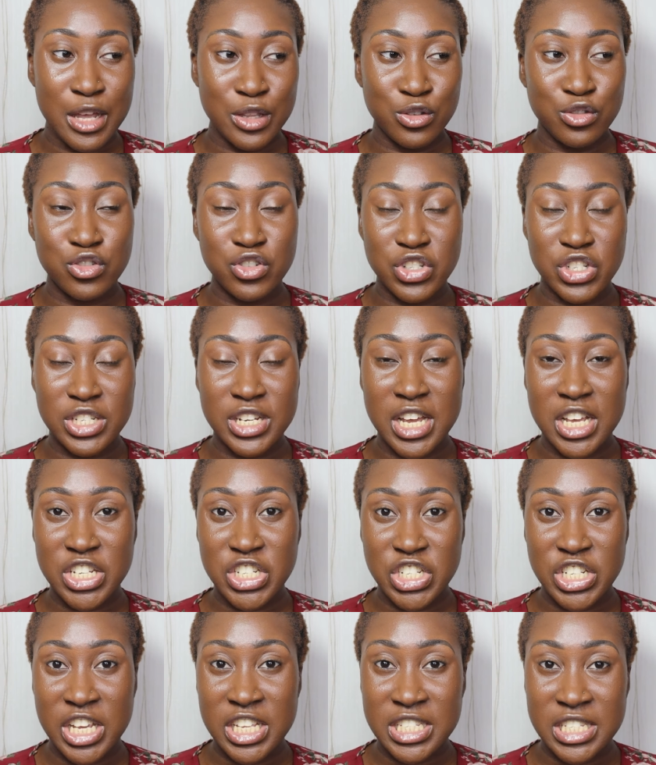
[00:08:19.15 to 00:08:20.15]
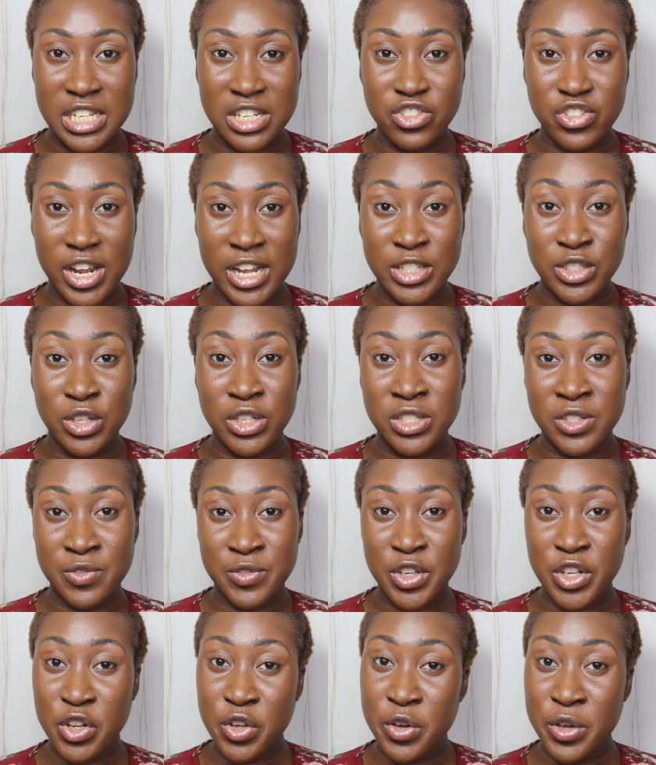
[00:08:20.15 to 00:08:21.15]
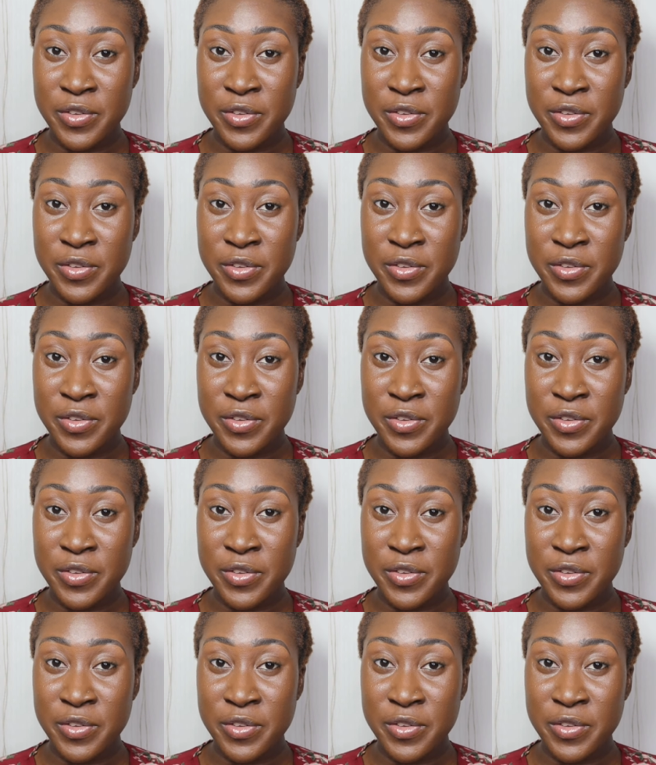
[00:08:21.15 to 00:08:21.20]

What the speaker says: Neutrogena Sheer Zinc Dry Touch video.